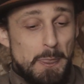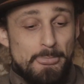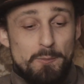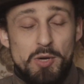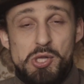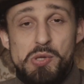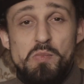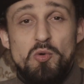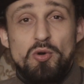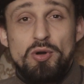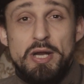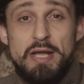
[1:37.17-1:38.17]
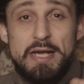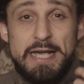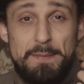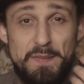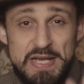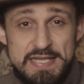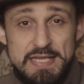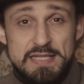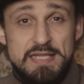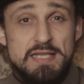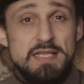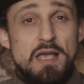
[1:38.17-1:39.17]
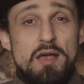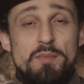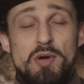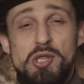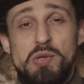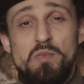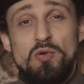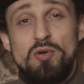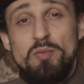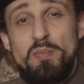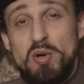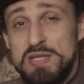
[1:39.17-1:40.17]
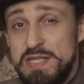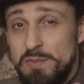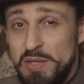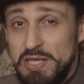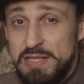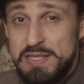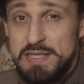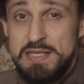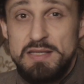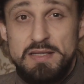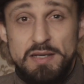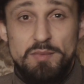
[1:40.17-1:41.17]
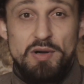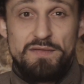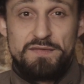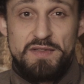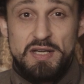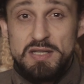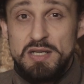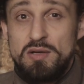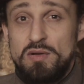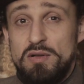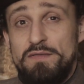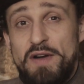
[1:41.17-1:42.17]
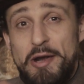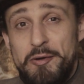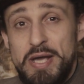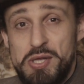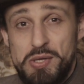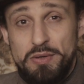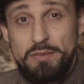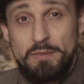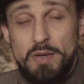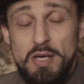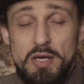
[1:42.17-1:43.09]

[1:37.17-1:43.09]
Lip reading: much more capacities, much more possibilities in terms of technical variation.